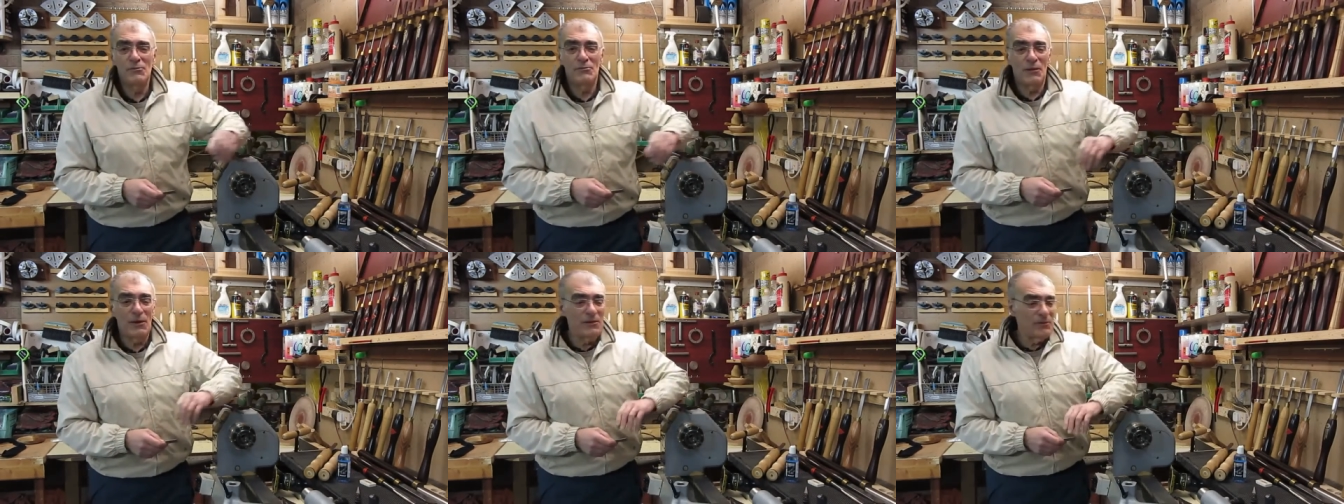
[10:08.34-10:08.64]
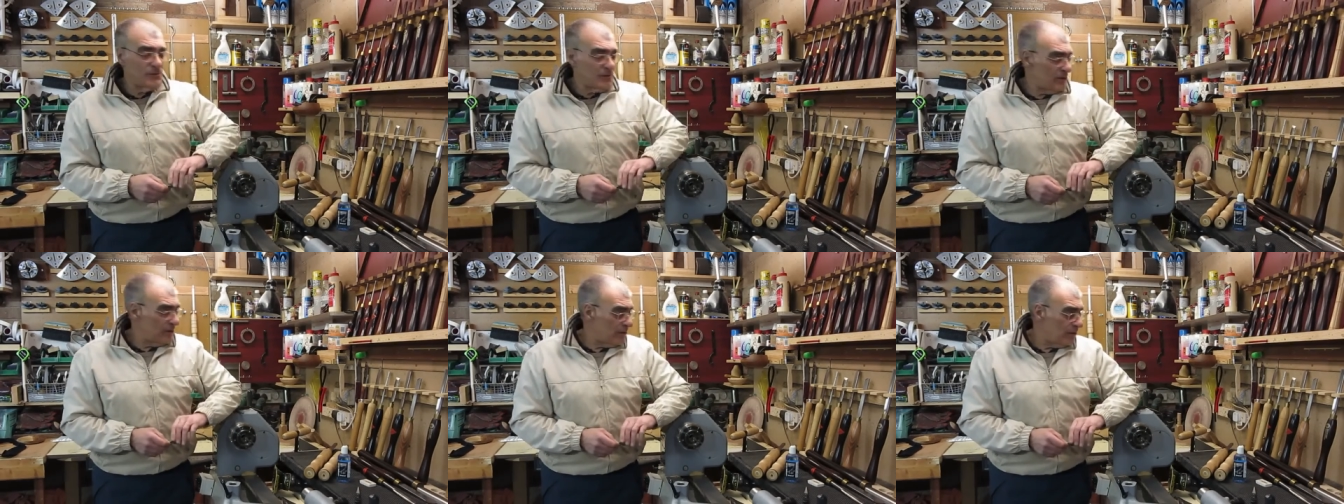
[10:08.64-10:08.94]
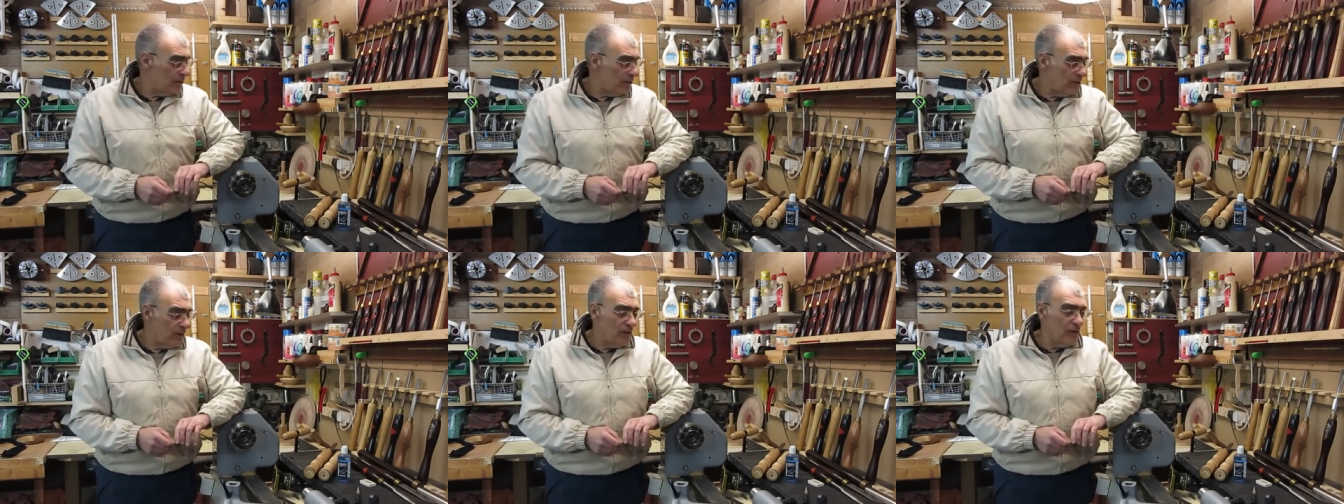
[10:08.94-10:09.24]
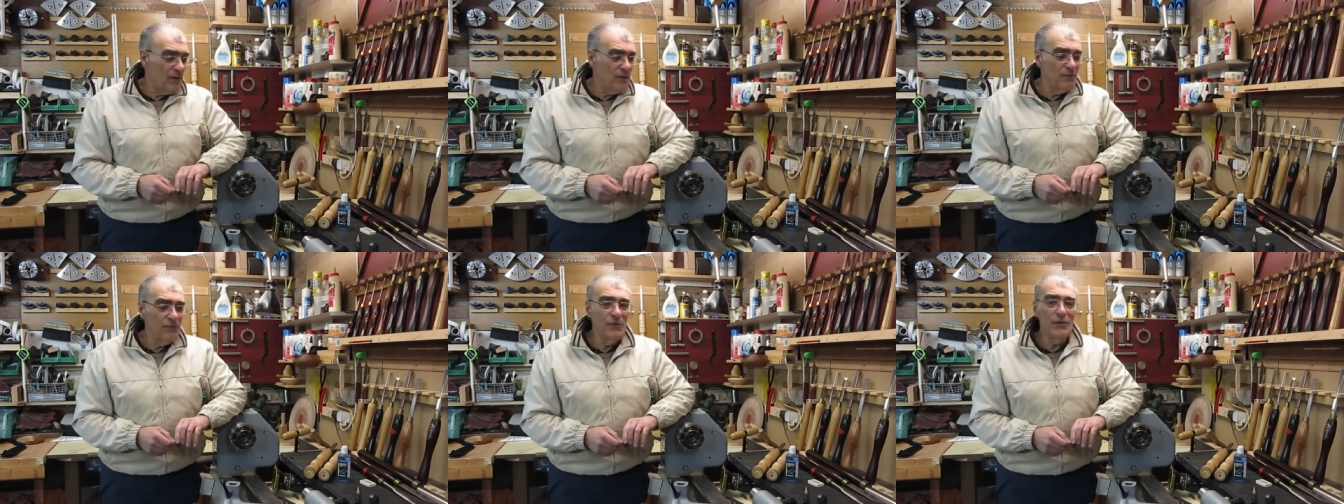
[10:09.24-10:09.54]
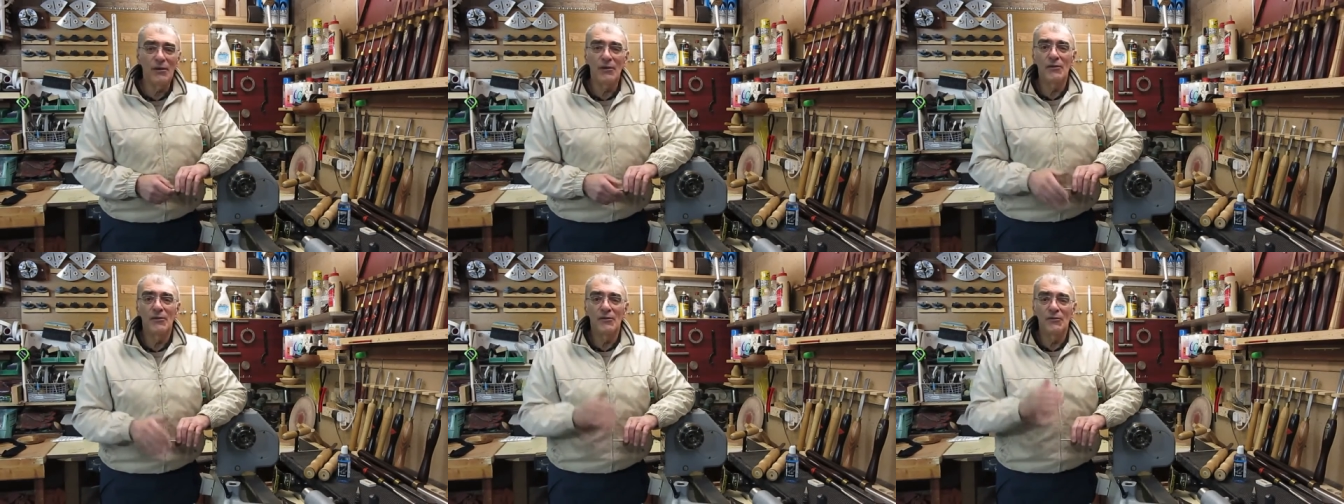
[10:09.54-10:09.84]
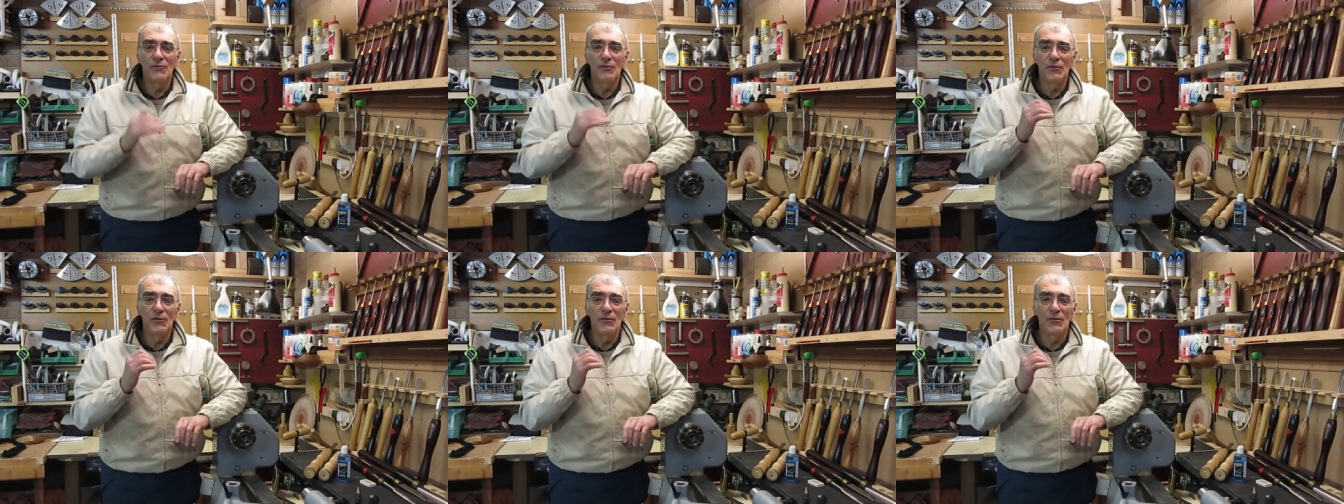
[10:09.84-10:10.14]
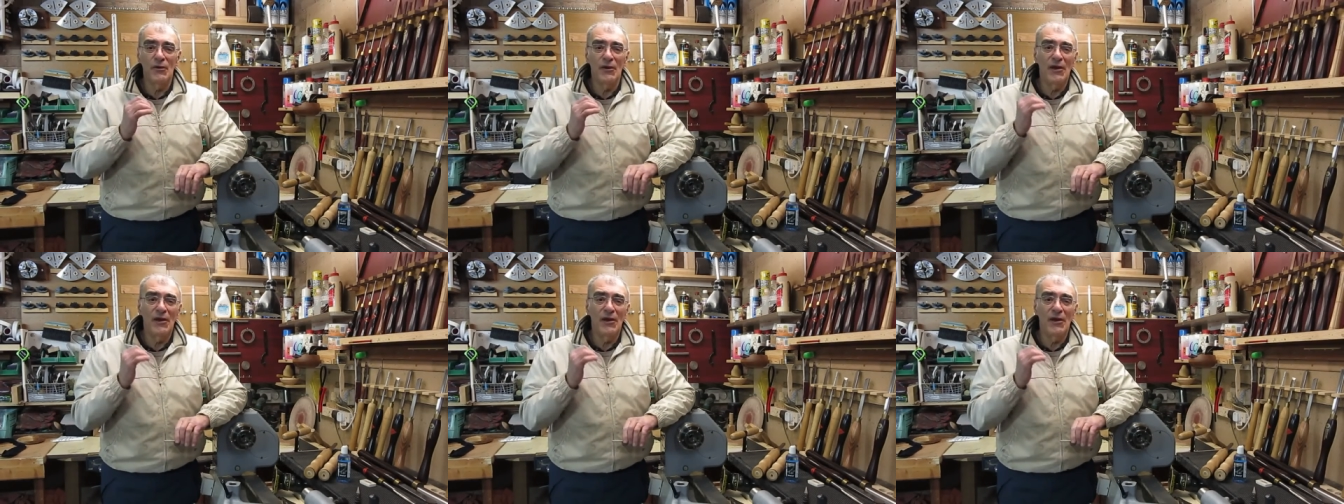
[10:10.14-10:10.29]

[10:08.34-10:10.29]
about. Um, for